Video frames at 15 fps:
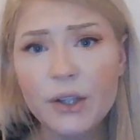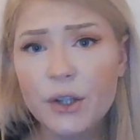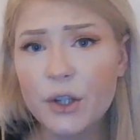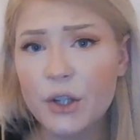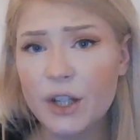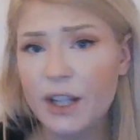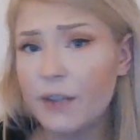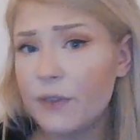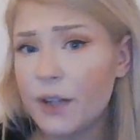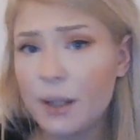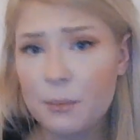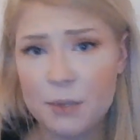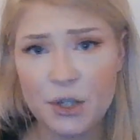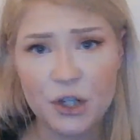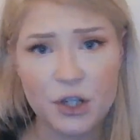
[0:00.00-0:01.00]
Good
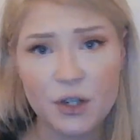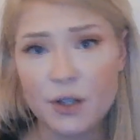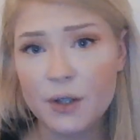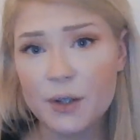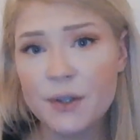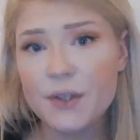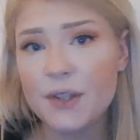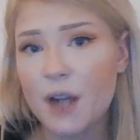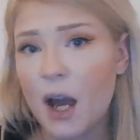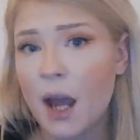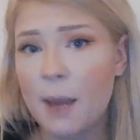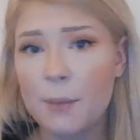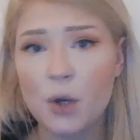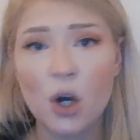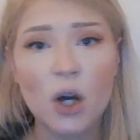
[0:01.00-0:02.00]
evening, Ms. Shields.
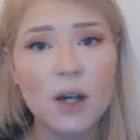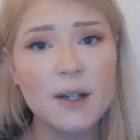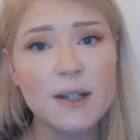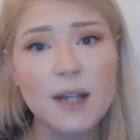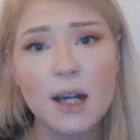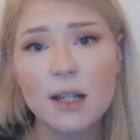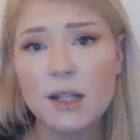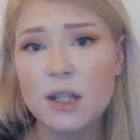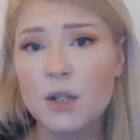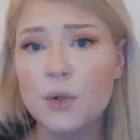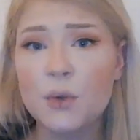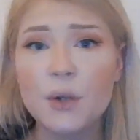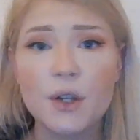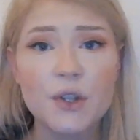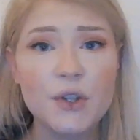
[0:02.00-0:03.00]
I'm contacting
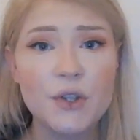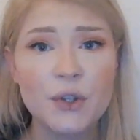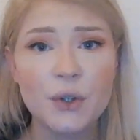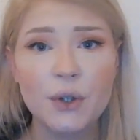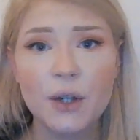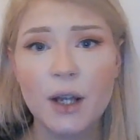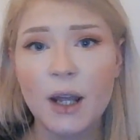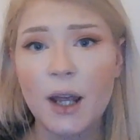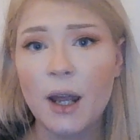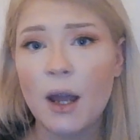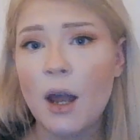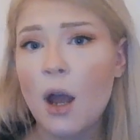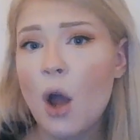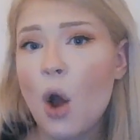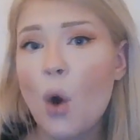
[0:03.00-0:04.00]
you concerning
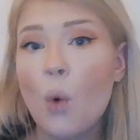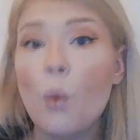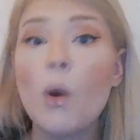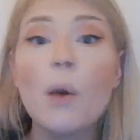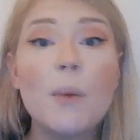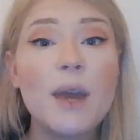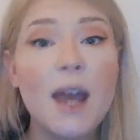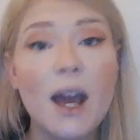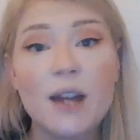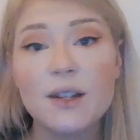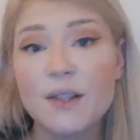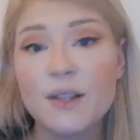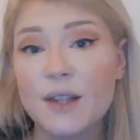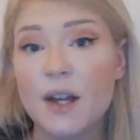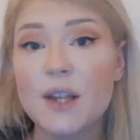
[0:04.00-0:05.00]
what we had
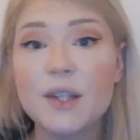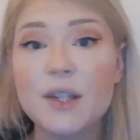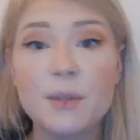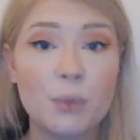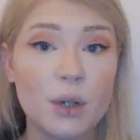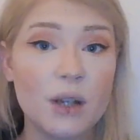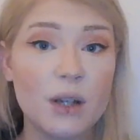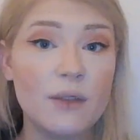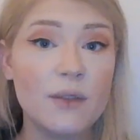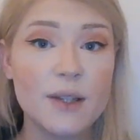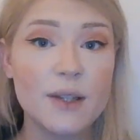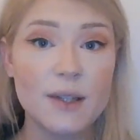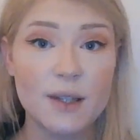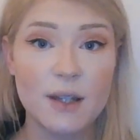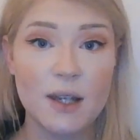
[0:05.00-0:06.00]
discussed
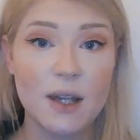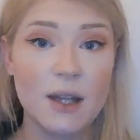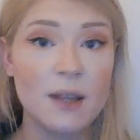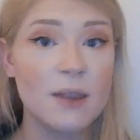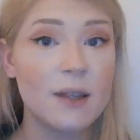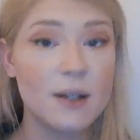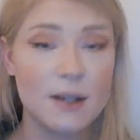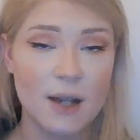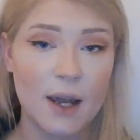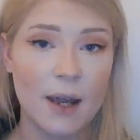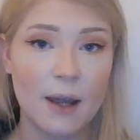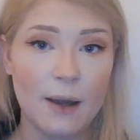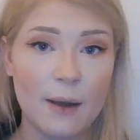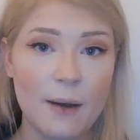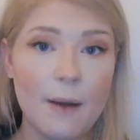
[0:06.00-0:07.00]
previously in the day.